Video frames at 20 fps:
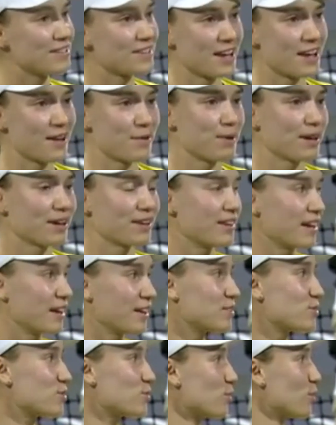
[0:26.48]
say big
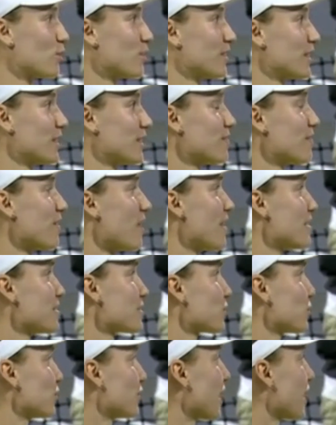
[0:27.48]
thanks to all the
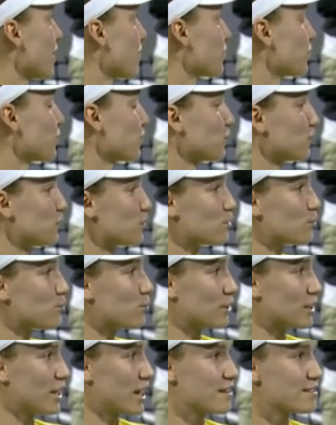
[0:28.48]
fans who came to
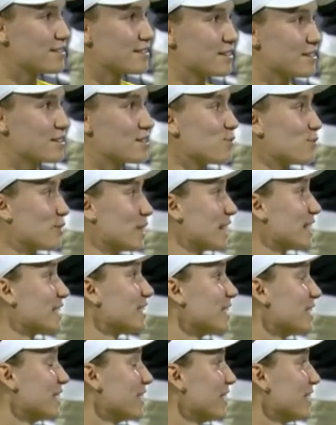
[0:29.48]
support us this week.